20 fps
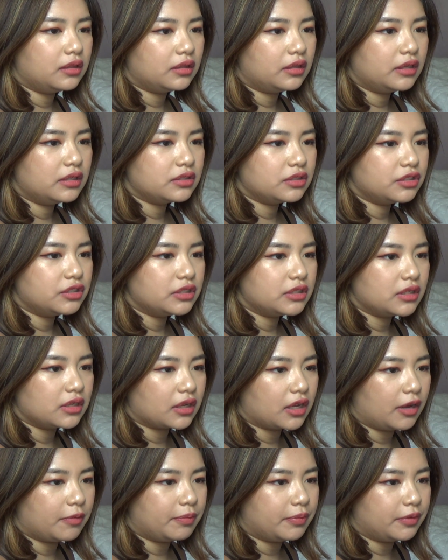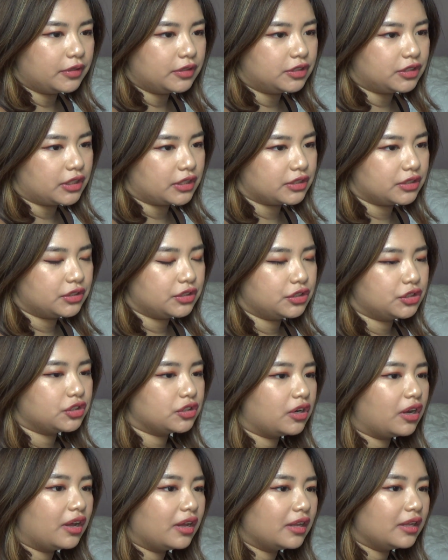These are just a couple gesture
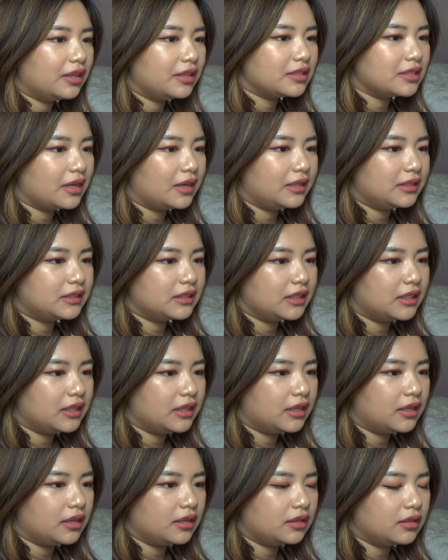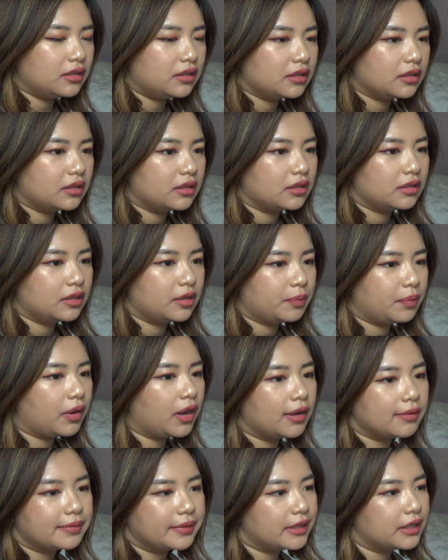drawings I did. They
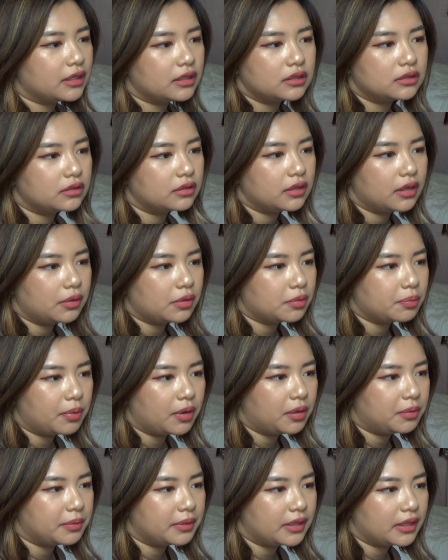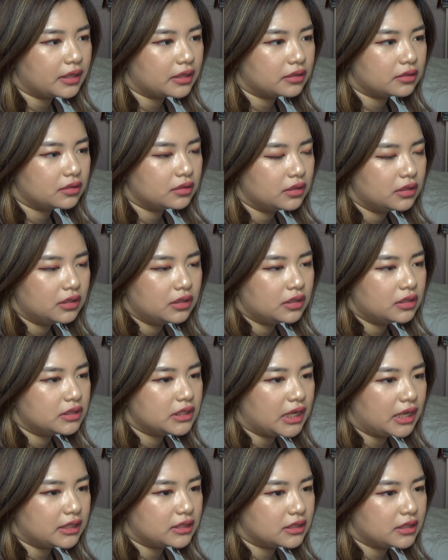were probably like
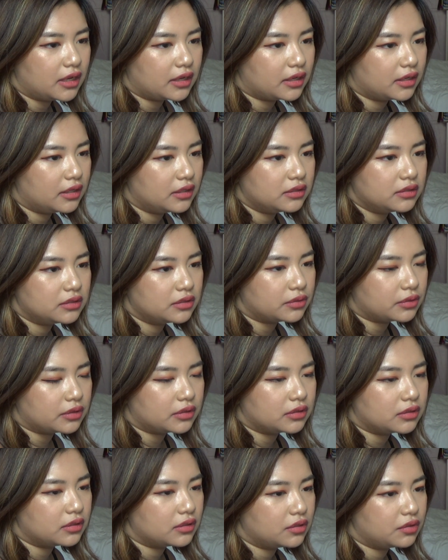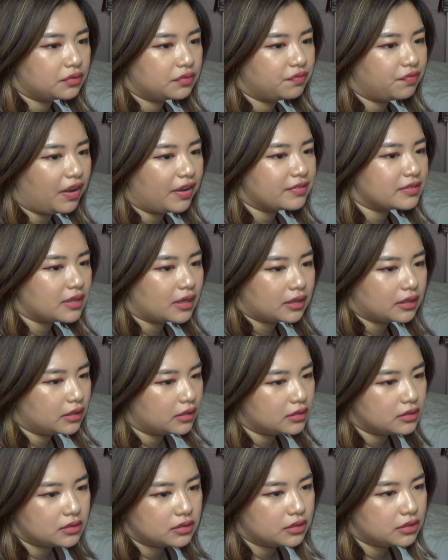10 seconds or 5
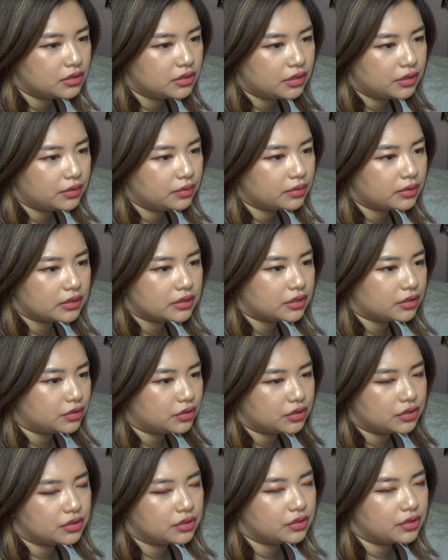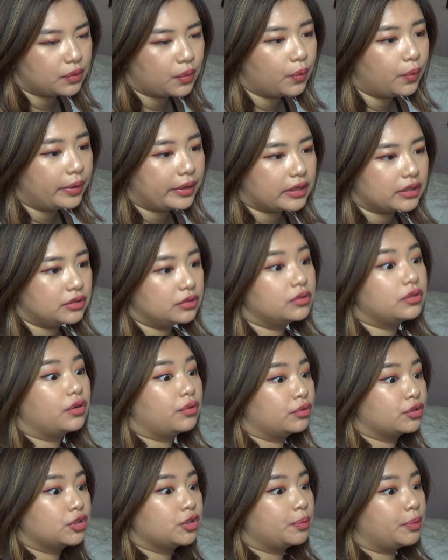seconds to do, because they're just quick.
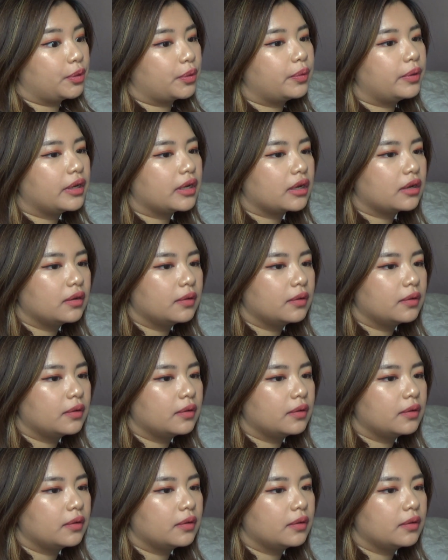They're super quick.